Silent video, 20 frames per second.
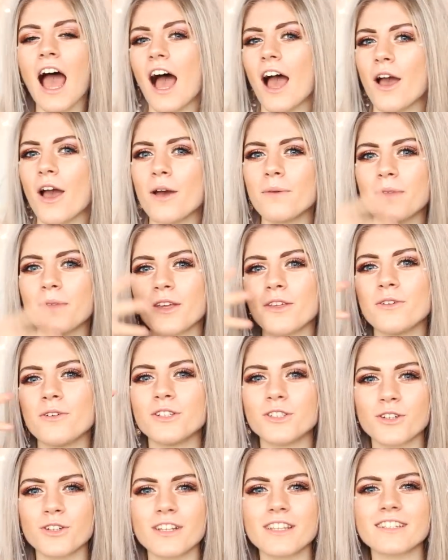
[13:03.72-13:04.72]
I hope that you
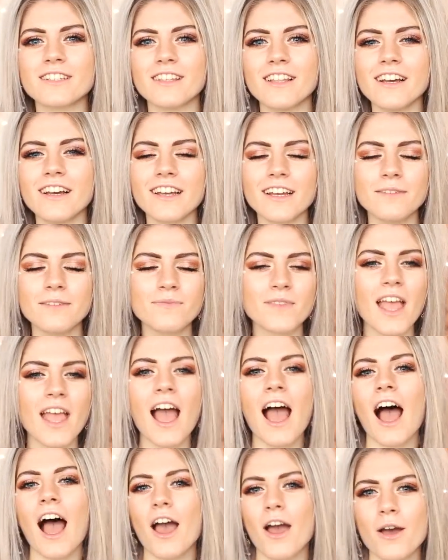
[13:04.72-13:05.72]
enjoy this look.
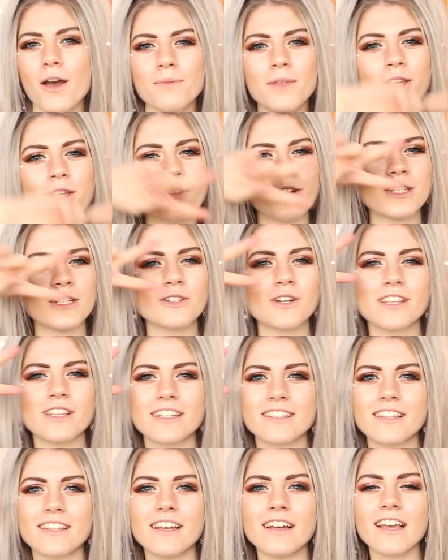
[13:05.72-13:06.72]
I hope that you enjoy
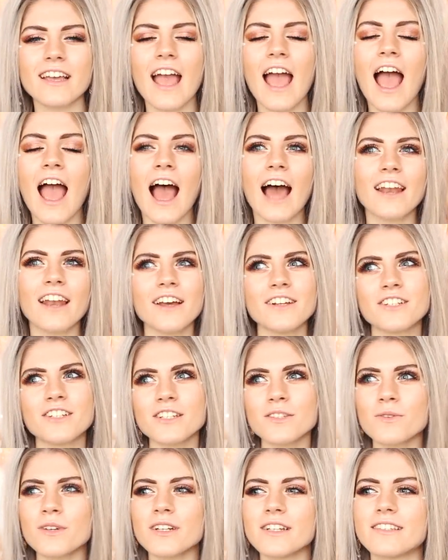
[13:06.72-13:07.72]
this look. And I
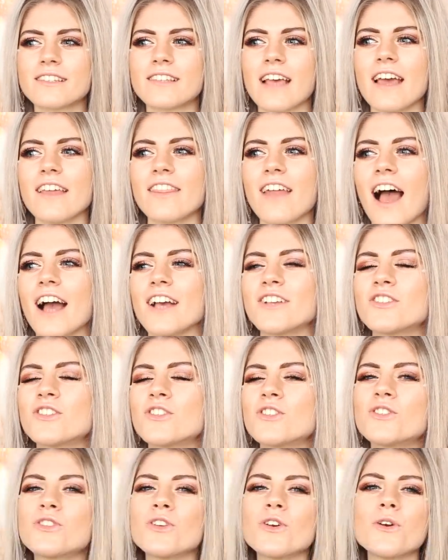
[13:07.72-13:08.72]
just want to say that I
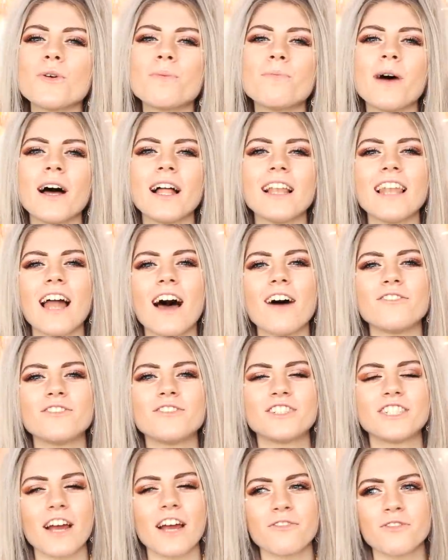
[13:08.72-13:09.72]
super love
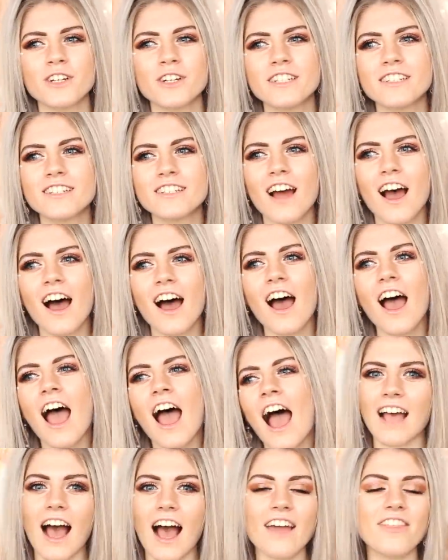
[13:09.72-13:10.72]
Jeffree Star.
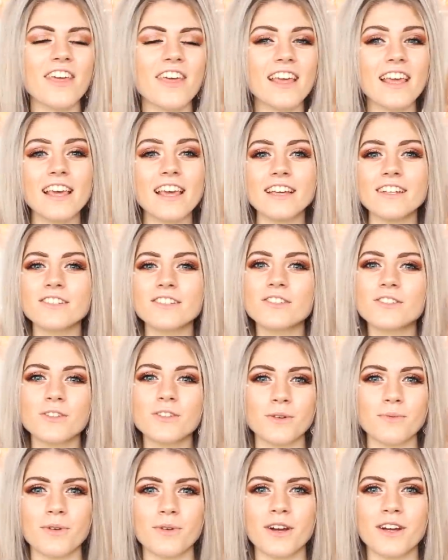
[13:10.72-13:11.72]
I think he is
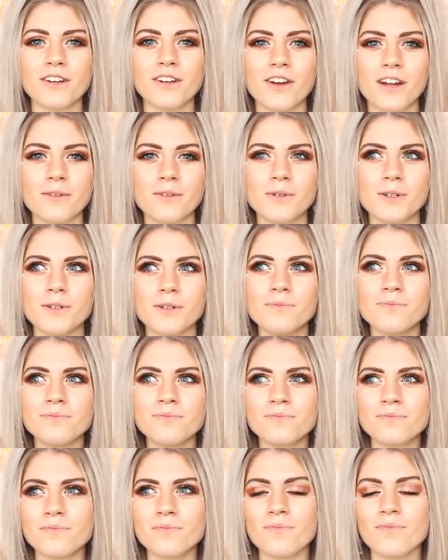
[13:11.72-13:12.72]
super incredible.
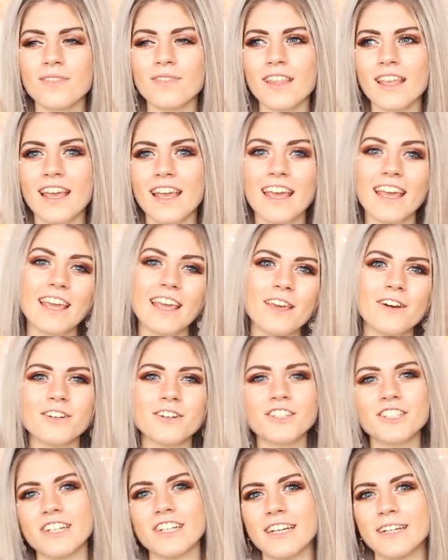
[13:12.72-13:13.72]
He
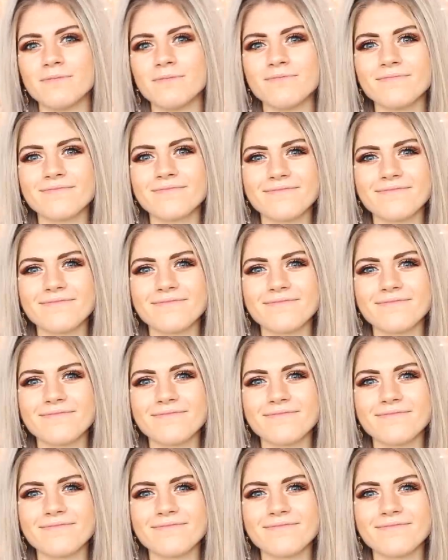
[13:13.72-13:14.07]
or she.